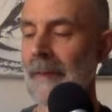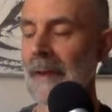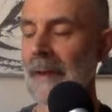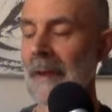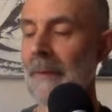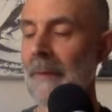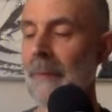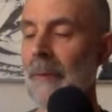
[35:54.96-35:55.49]

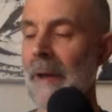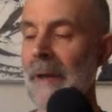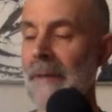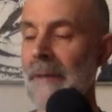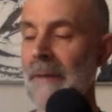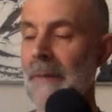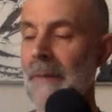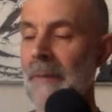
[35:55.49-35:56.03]
in a way
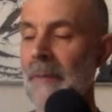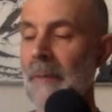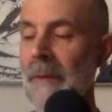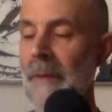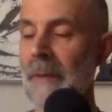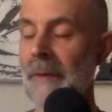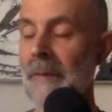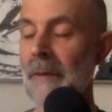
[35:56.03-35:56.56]
that would
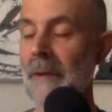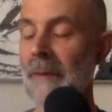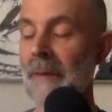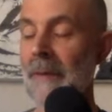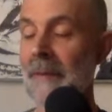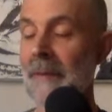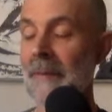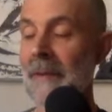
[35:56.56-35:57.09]
speak to us
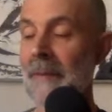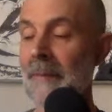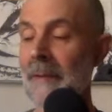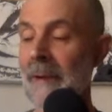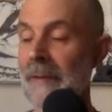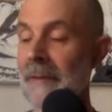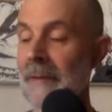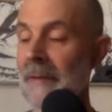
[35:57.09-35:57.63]
as Zen
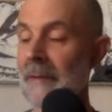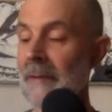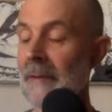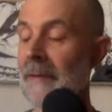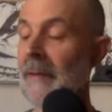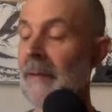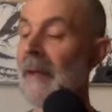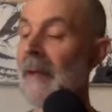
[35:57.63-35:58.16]

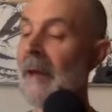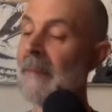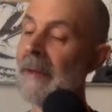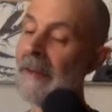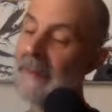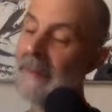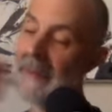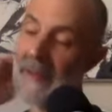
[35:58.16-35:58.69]
practitioners. I
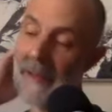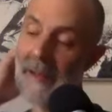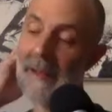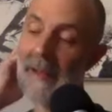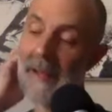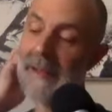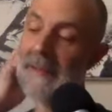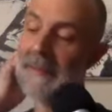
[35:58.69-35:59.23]
mean,
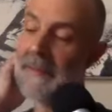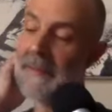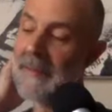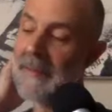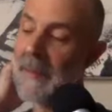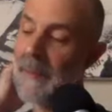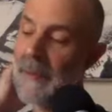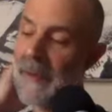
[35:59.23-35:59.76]
I can
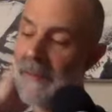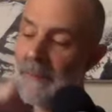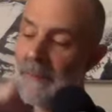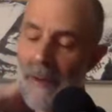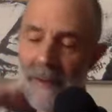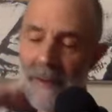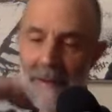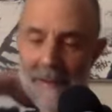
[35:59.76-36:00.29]
summarize
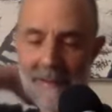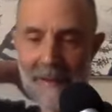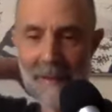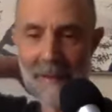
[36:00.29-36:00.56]
one little thing